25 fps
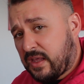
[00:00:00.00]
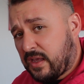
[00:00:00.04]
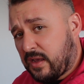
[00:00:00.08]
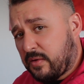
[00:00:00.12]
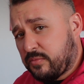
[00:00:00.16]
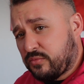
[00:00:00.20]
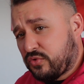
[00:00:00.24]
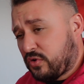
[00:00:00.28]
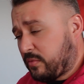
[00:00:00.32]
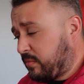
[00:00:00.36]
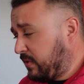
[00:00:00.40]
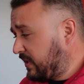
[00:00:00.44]

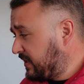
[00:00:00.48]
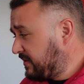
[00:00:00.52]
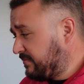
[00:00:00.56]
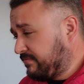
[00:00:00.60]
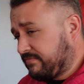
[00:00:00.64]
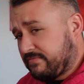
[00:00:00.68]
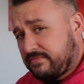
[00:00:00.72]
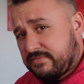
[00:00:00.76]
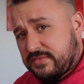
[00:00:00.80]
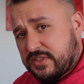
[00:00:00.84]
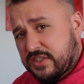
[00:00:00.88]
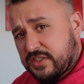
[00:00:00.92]
And probably
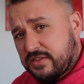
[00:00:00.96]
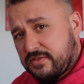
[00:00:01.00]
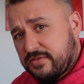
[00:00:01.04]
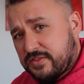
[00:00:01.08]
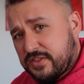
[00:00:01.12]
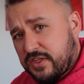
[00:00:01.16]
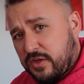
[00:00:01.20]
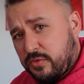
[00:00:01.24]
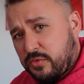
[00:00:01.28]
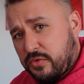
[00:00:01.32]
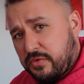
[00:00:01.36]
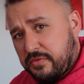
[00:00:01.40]

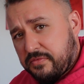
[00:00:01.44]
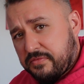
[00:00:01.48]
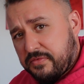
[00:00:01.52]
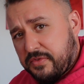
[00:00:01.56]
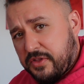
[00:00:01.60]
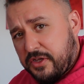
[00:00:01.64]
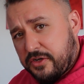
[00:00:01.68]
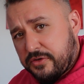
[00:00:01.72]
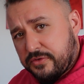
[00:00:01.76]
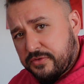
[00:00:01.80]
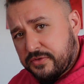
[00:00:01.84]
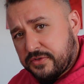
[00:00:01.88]
so will
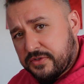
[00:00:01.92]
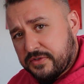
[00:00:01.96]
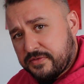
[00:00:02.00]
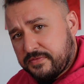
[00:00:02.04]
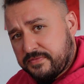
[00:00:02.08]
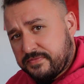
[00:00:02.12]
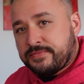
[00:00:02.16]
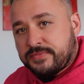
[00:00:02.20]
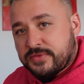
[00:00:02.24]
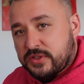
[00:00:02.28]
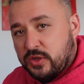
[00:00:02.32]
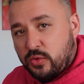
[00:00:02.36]
those.
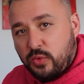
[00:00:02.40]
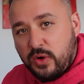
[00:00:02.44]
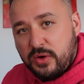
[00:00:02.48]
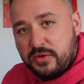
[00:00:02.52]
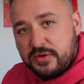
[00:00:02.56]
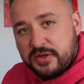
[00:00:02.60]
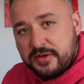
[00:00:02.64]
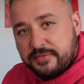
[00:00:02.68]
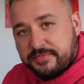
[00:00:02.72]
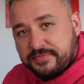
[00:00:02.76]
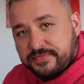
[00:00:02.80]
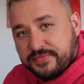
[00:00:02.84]
So
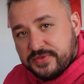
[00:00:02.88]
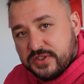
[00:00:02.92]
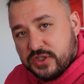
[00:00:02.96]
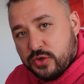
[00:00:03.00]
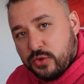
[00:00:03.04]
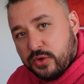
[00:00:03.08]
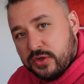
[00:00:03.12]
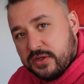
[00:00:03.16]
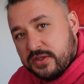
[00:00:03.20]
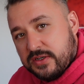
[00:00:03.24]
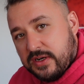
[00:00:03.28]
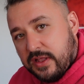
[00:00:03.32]
welcome
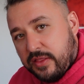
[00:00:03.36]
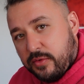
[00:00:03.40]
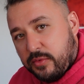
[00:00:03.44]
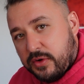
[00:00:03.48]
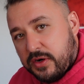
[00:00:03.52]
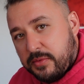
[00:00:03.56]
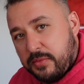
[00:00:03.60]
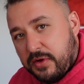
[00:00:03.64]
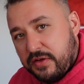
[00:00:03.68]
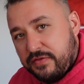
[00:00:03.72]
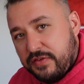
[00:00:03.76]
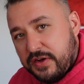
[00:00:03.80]
to another one
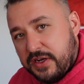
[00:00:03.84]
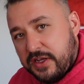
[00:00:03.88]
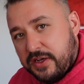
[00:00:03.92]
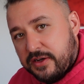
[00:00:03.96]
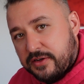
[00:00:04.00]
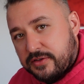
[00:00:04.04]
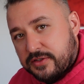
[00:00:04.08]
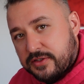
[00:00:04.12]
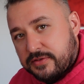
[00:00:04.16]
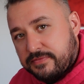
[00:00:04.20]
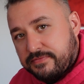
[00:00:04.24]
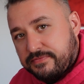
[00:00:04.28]
of my
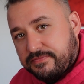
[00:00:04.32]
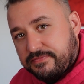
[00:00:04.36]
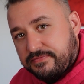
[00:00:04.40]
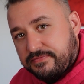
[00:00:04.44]
videos.